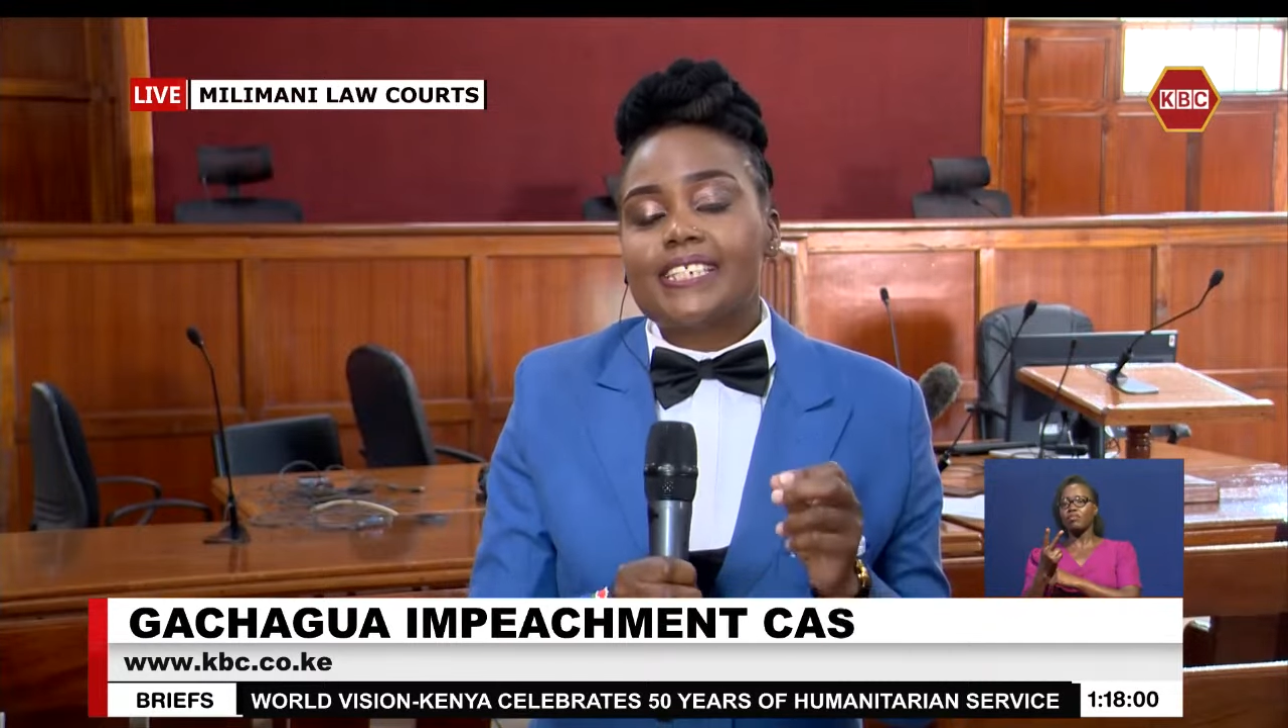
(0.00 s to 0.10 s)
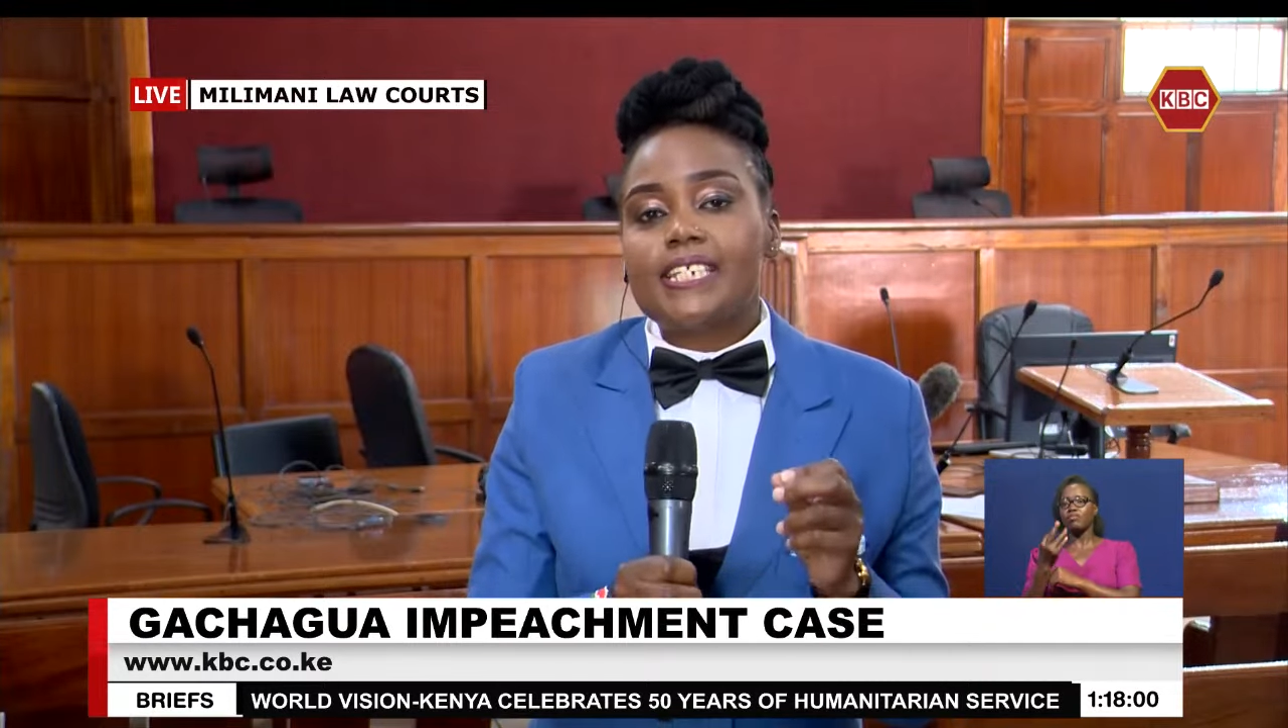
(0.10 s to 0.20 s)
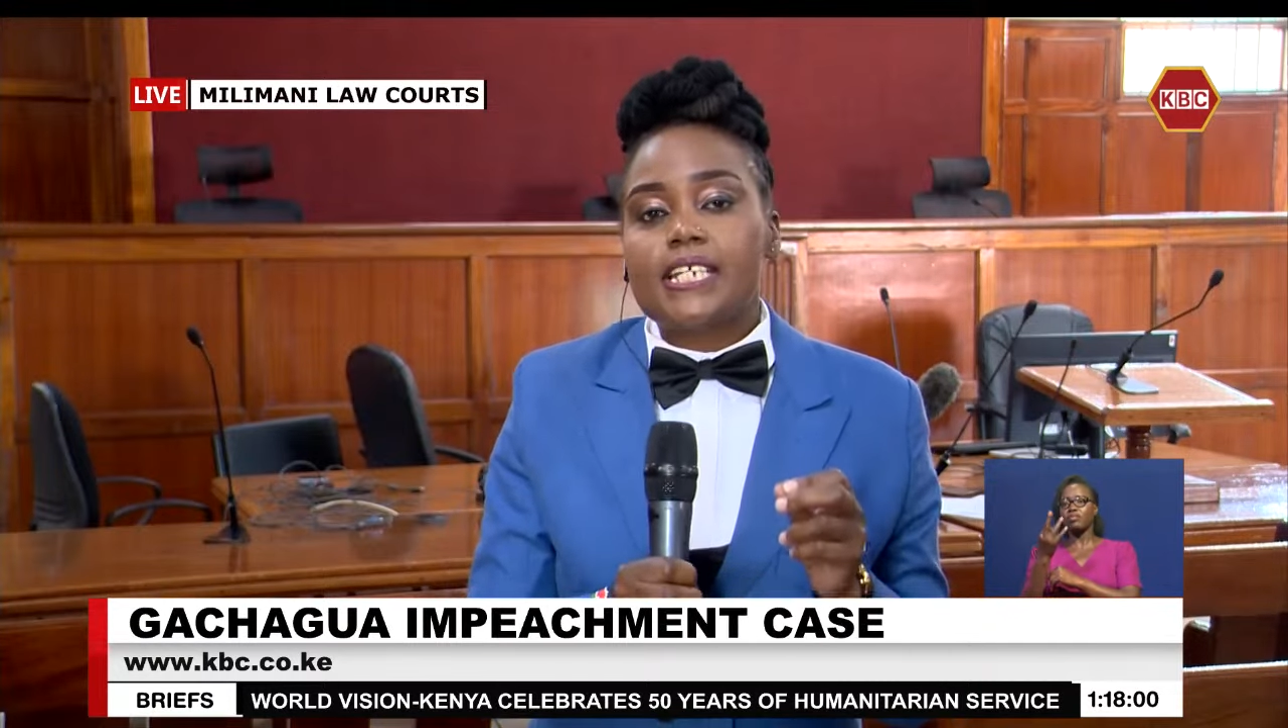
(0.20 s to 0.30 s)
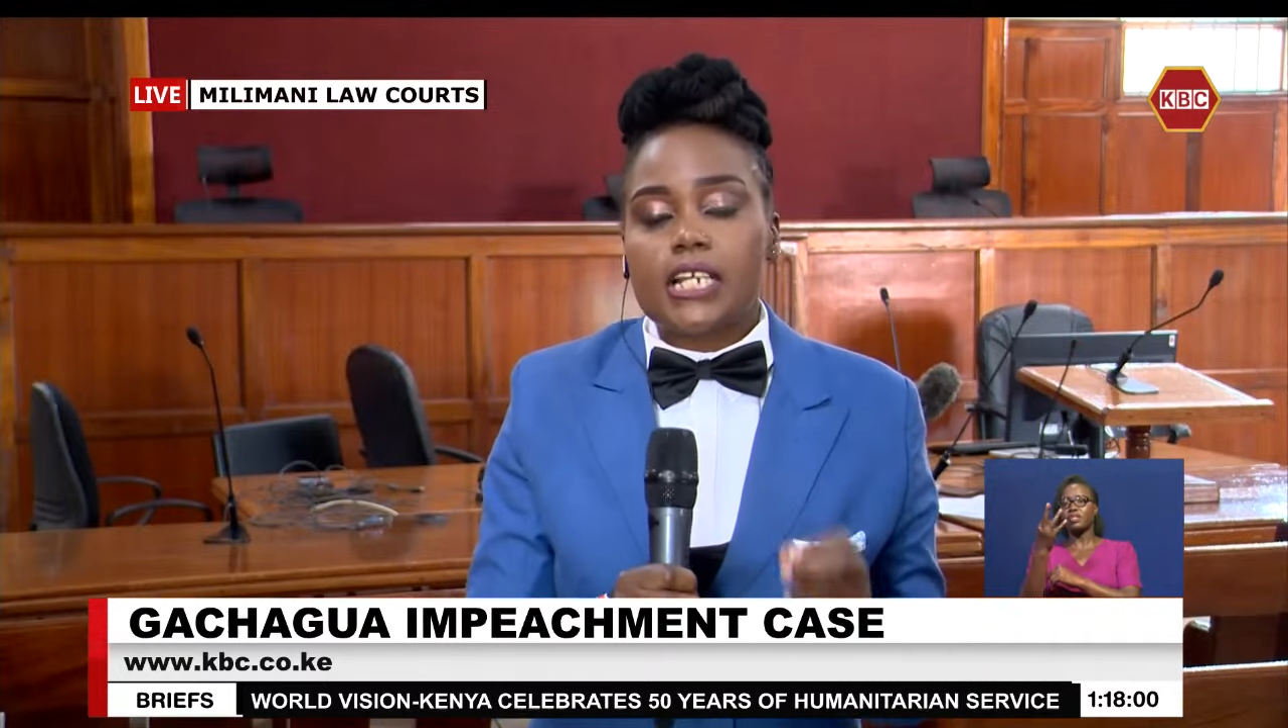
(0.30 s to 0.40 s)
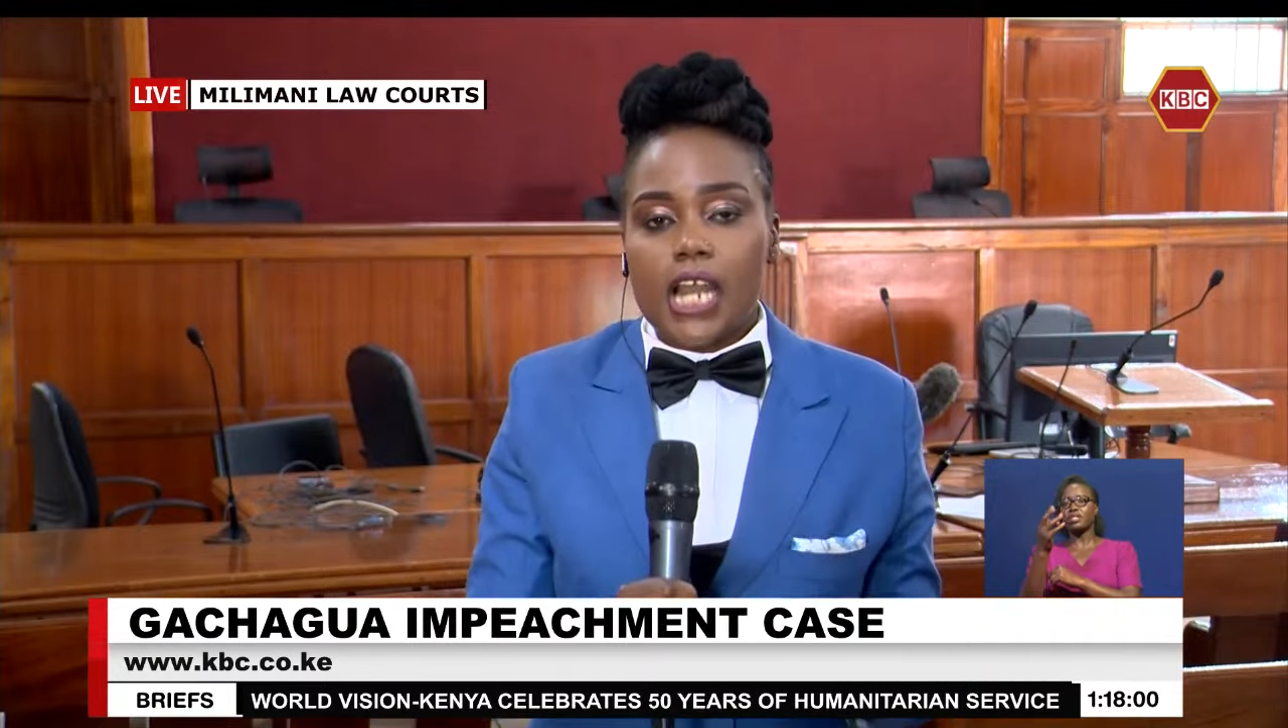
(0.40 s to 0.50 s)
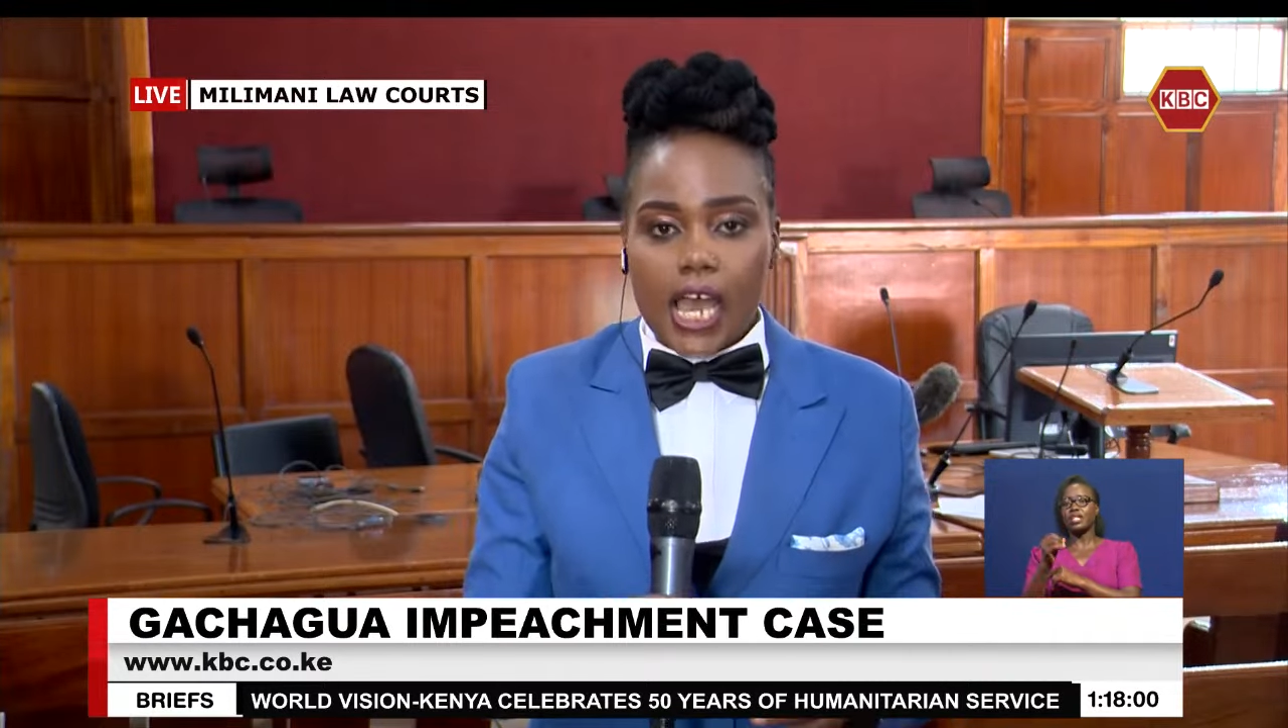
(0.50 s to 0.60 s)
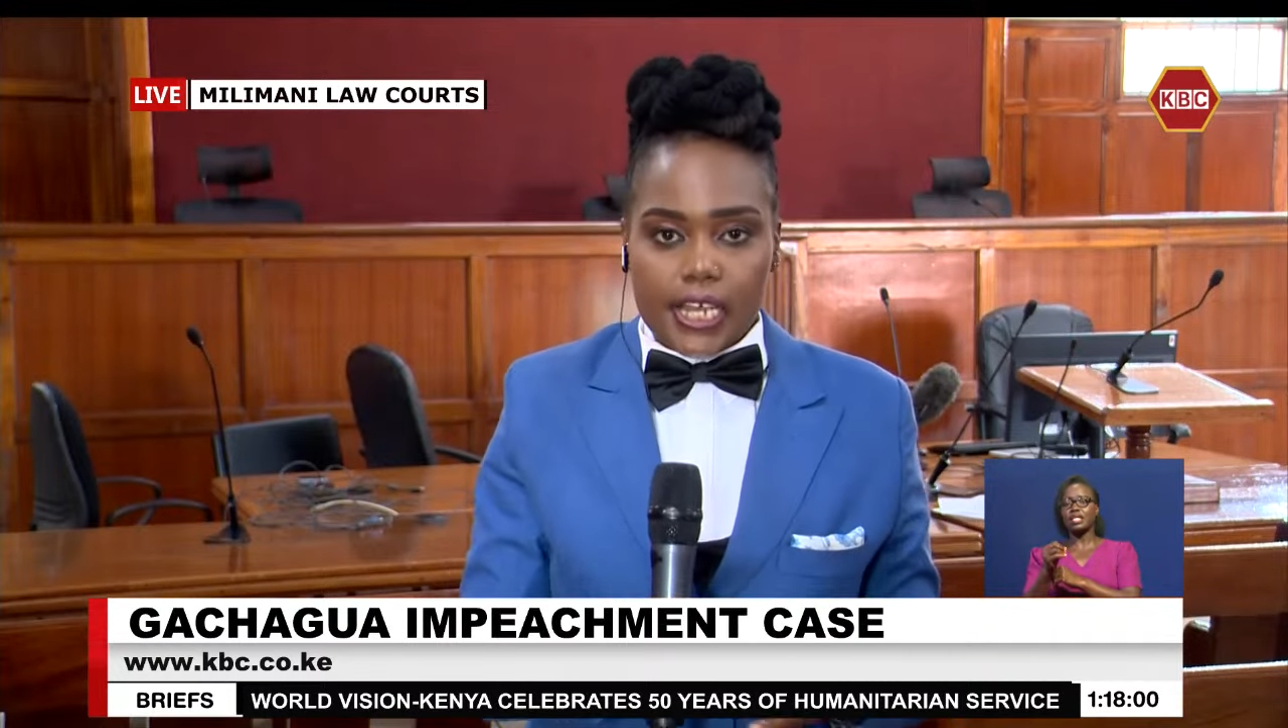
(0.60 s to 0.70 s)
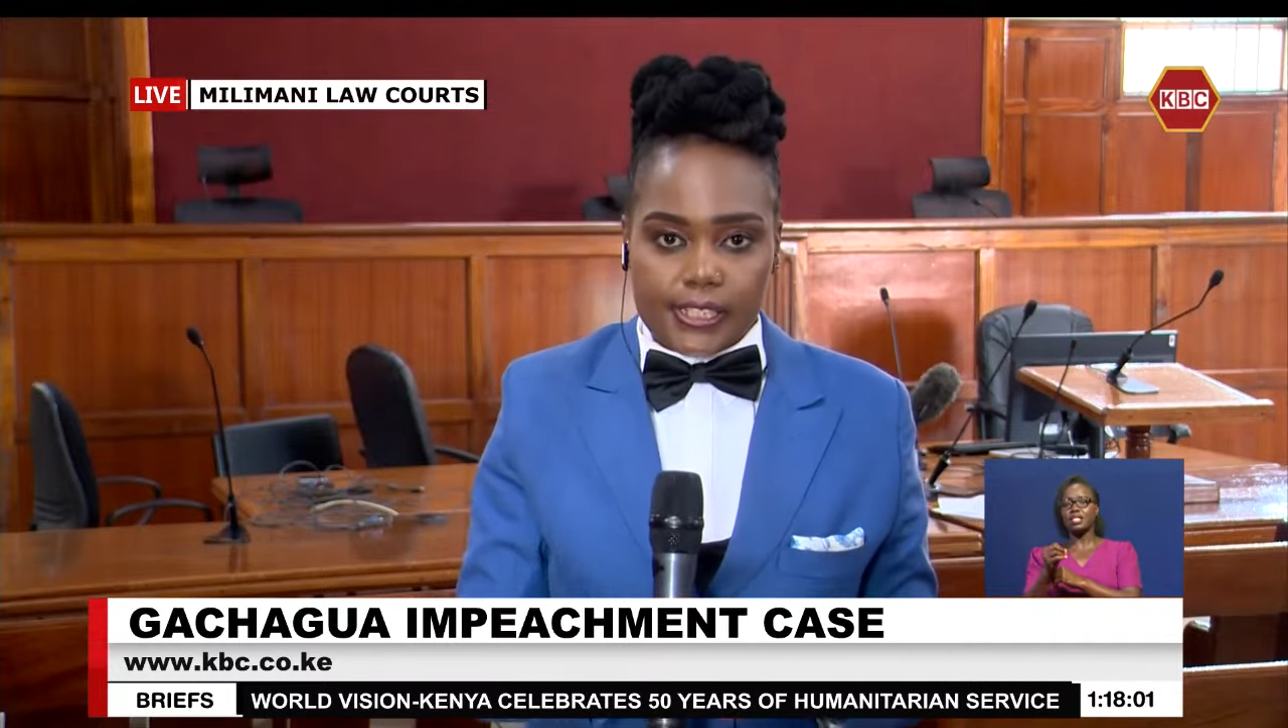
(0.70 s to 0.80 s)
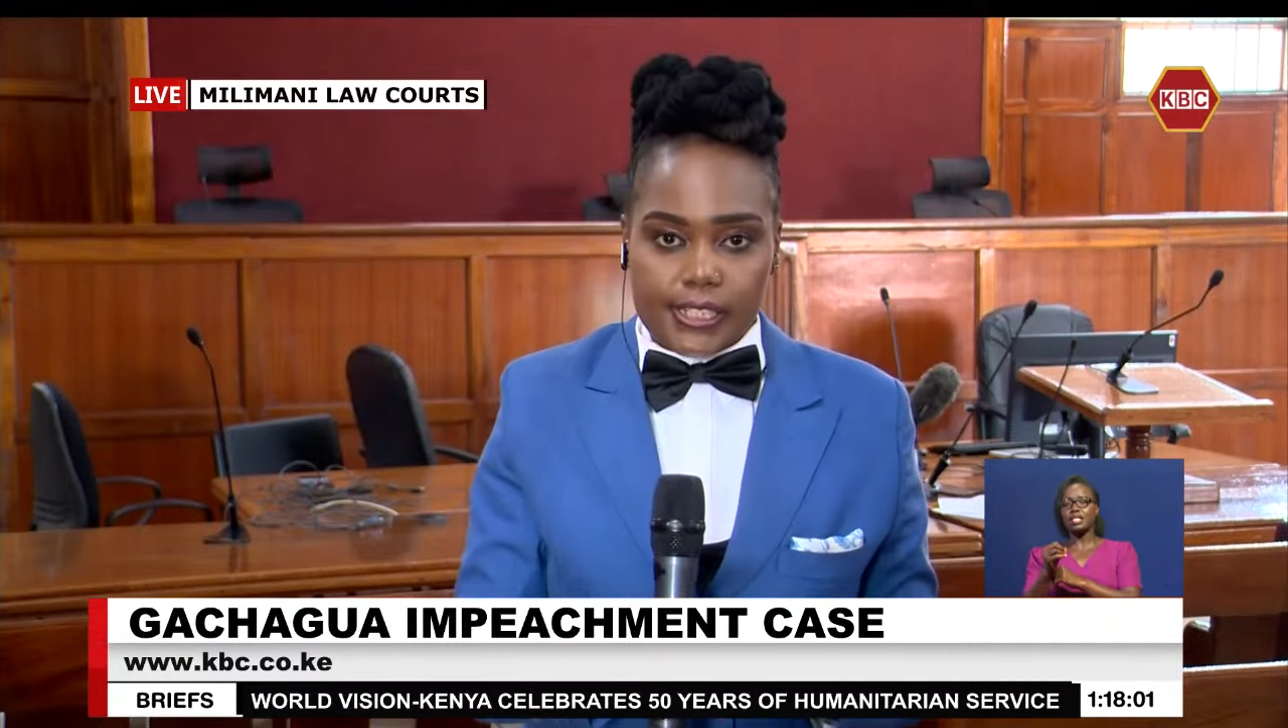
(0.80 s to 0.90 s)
declined